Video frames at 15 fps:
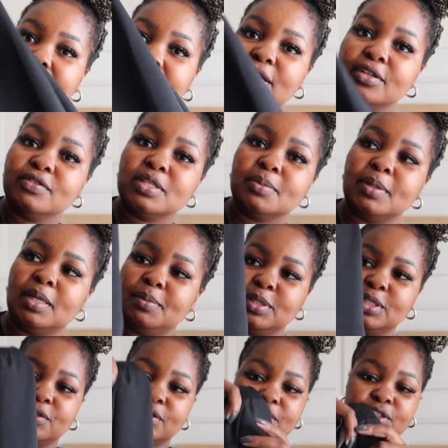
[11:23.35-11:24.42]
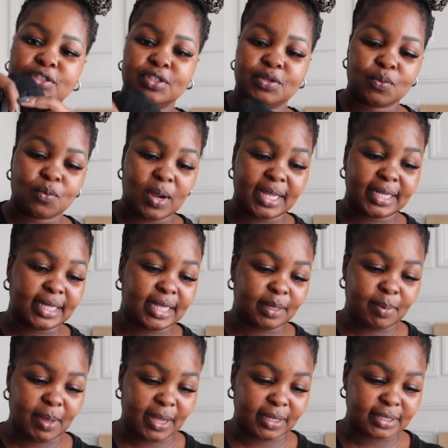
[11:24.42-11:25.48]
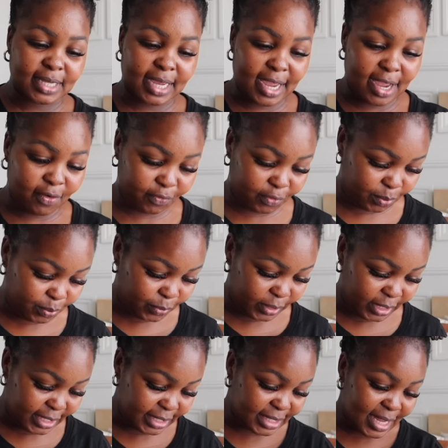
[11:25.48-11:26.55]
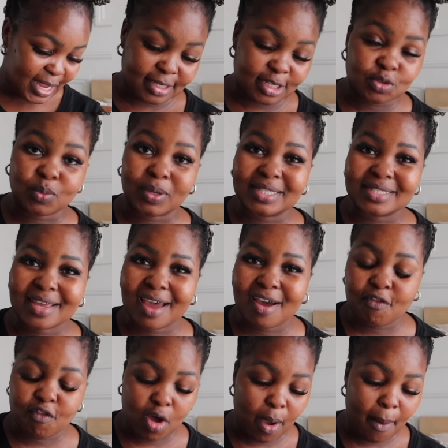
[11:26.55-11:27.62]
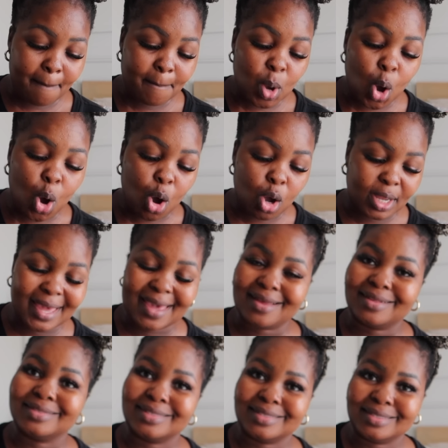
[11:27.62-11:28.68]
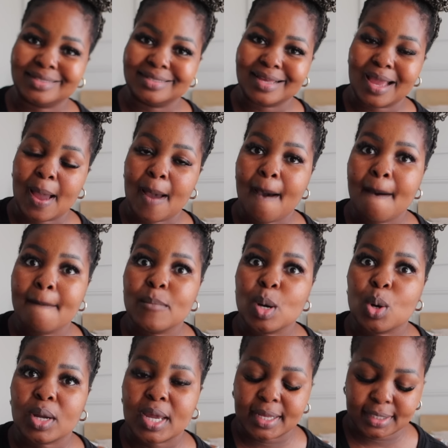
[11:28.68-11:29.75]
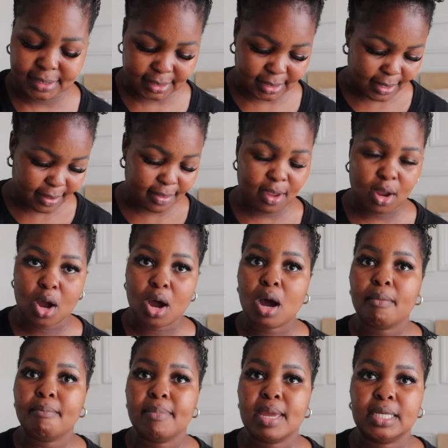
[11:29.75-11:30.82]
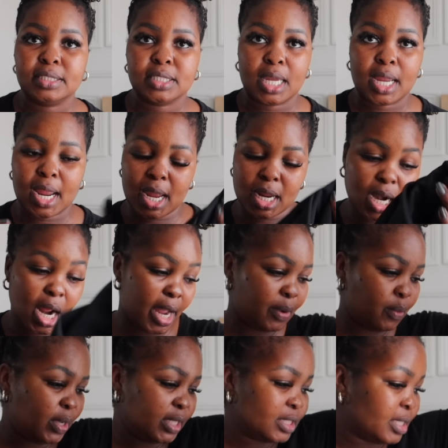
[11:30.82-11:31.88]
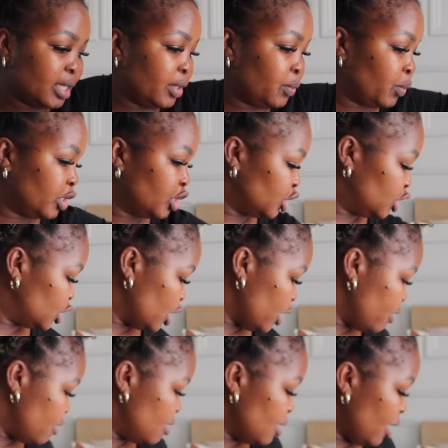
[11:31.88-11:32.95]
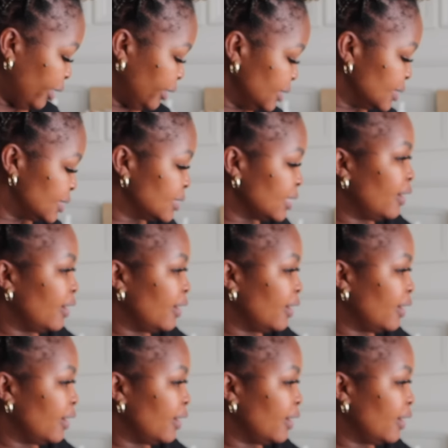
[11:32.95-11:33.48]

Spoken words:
kind of similar material to the white leg pants I have from Woolies. These ones have pockets. Pockets. They are amazing and high-waisted, which is nice.